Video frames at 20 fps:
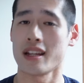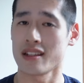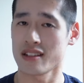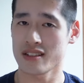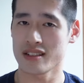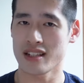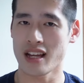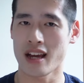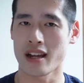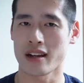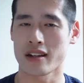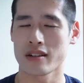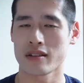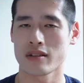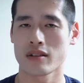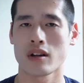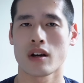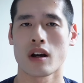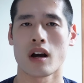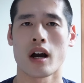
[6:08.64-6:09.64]
Instead,
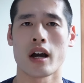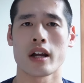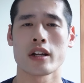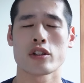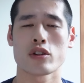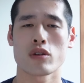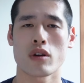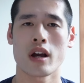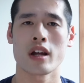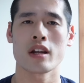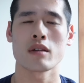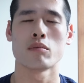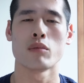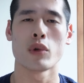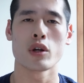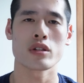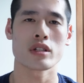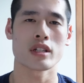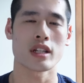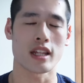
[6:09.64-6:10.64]
I try and
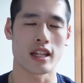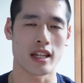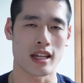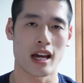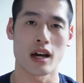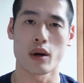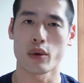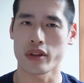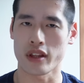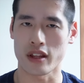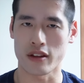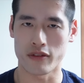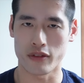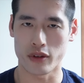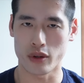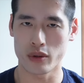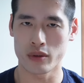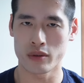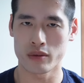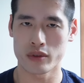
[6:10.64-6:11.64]
mostly eat healthy
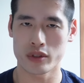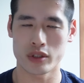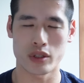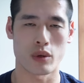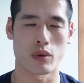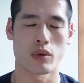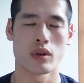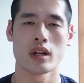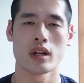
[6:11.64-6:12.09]
food, so